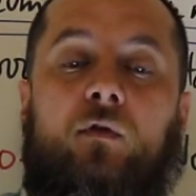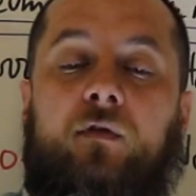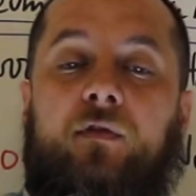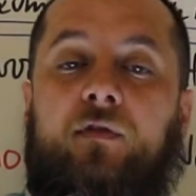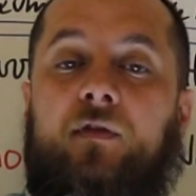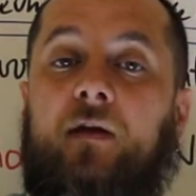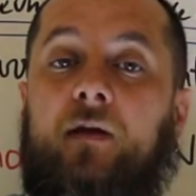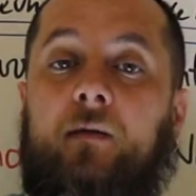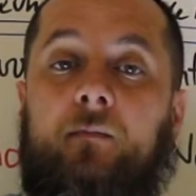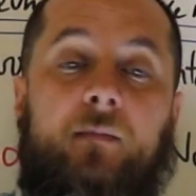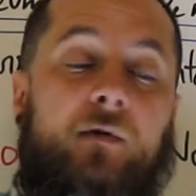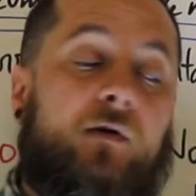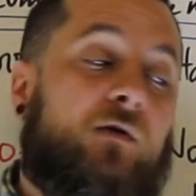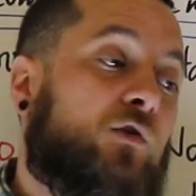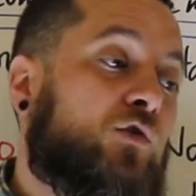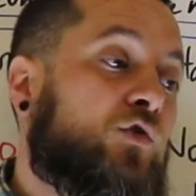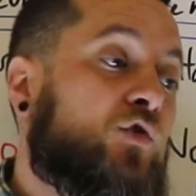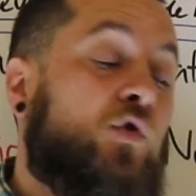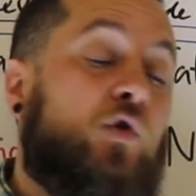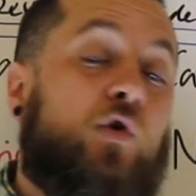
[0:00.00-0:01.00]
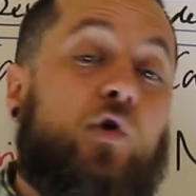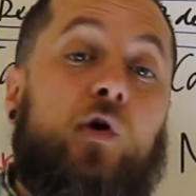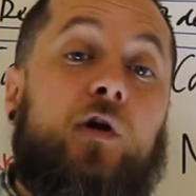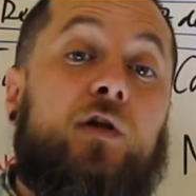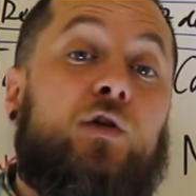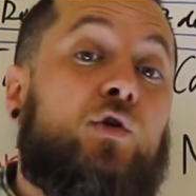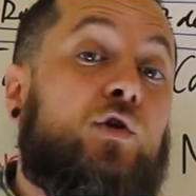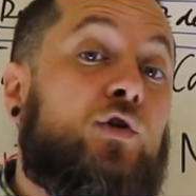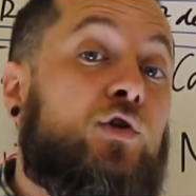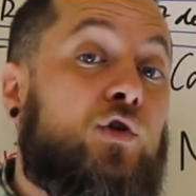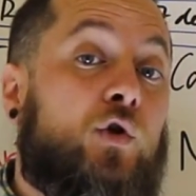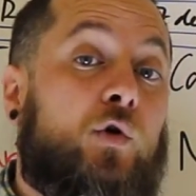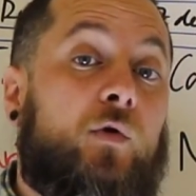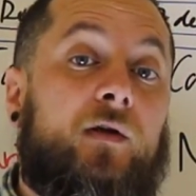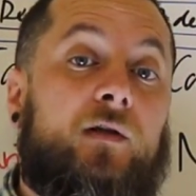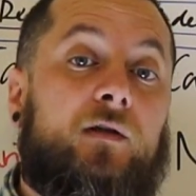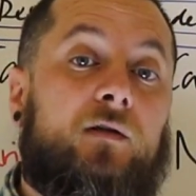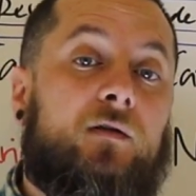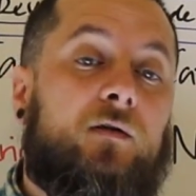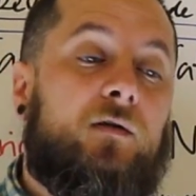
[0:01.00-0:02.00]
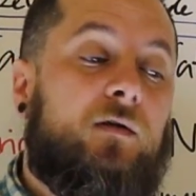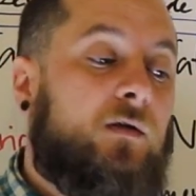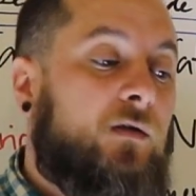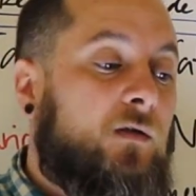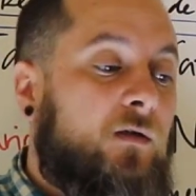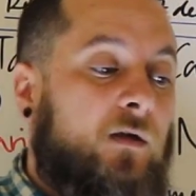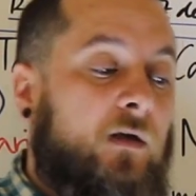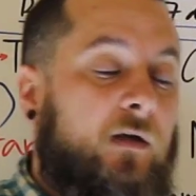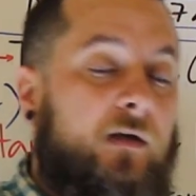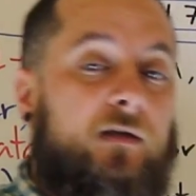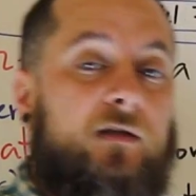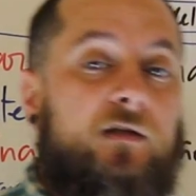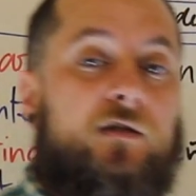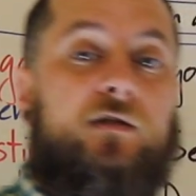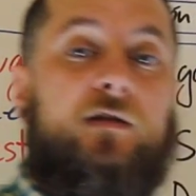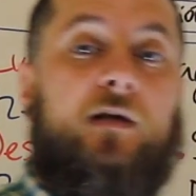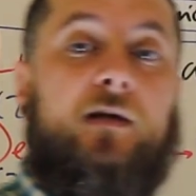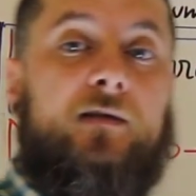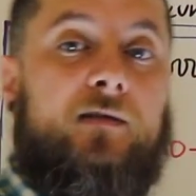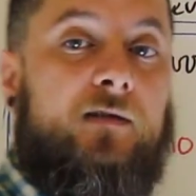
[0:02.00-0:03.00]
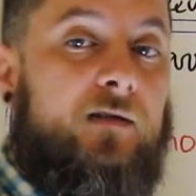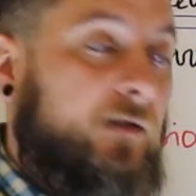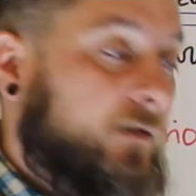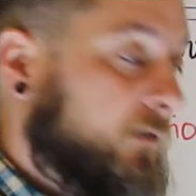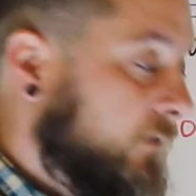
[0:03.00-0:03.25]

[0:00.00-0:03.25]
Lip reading: thing because you're going to enjoy it and it is tasty.